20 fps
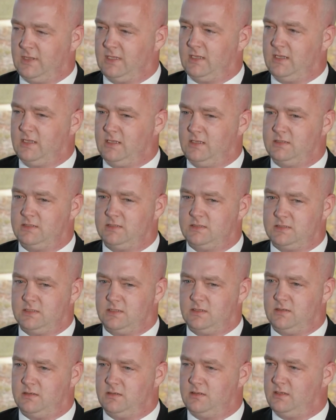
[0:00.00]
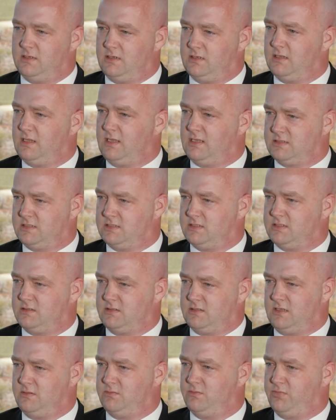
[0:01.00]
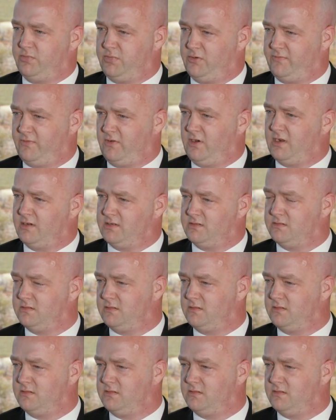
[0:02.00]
and it allows us to then provide